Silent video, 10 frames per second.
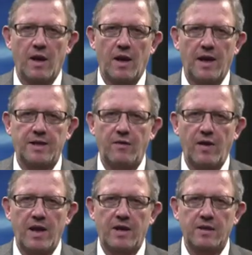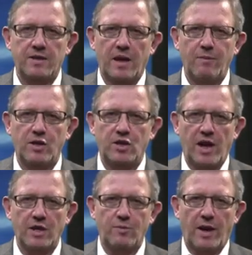electric vehicles can be
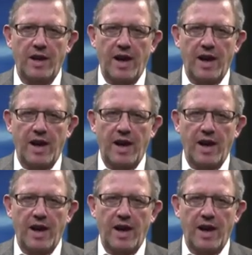charged by